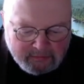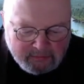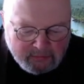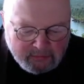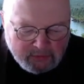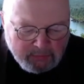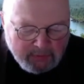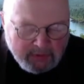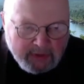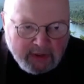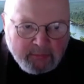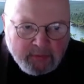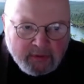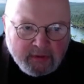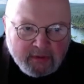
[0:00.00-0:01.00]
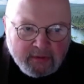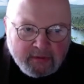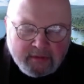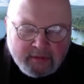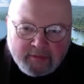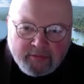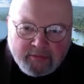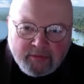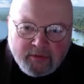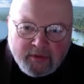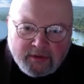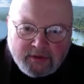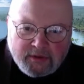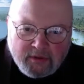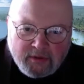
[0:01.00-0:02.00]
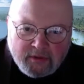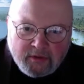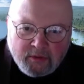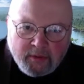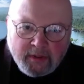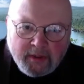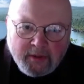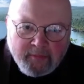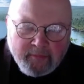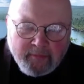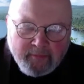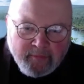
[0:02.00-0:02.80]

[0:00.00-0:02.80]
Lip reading: was picking up a few things along the way.